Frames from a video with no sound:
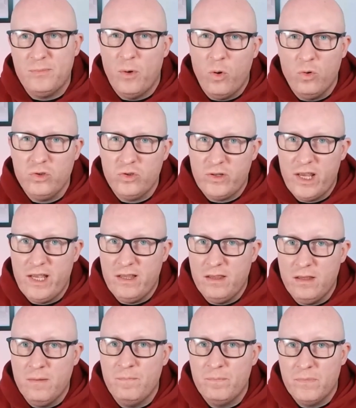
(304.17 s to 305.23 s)
but also
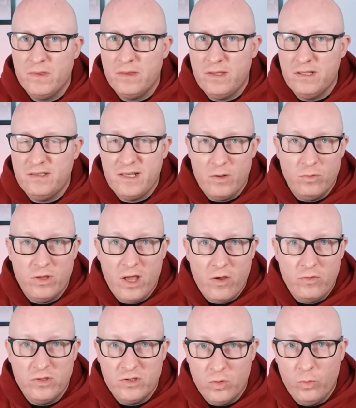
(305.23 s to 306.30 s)
getting to sell the
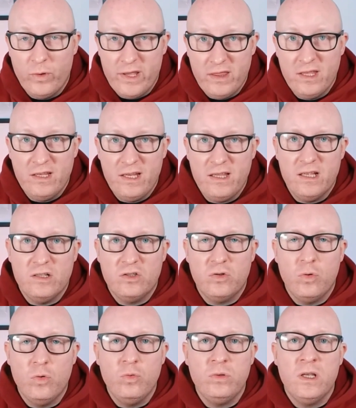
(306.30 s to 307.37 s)
house when they need it
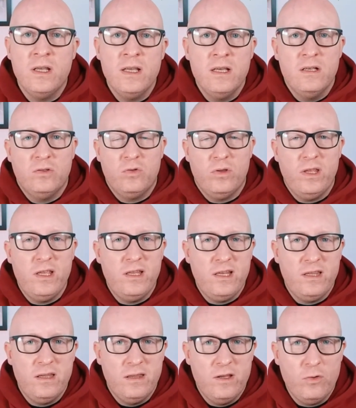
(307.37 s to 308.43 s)
sold. So
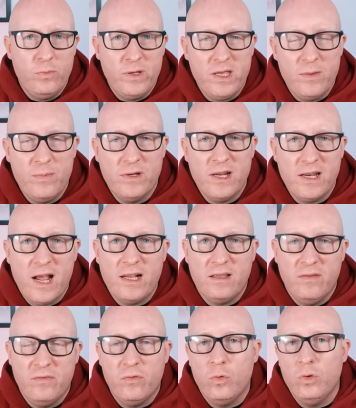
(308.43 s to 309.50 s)
they'll be keeping an
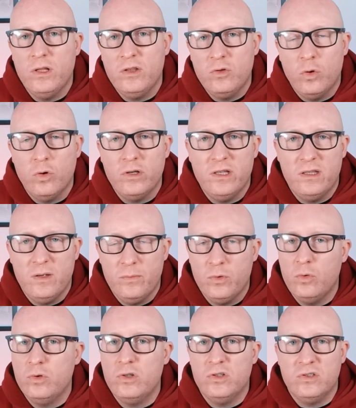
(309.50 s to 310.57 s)
active role in talking to
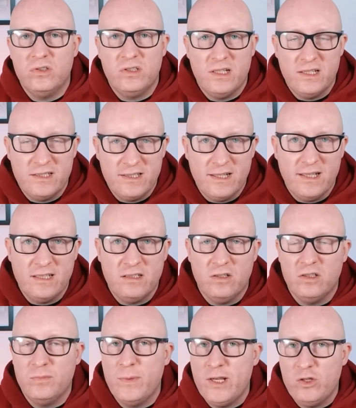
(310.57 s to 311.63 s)
brokers,
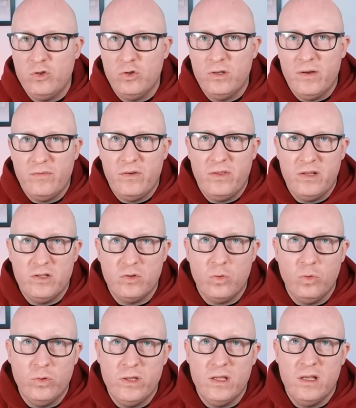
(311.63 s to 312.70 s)
solicitors, making sure everything's
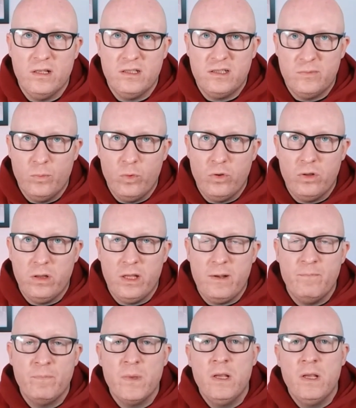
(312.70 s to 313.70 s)
going smoothly.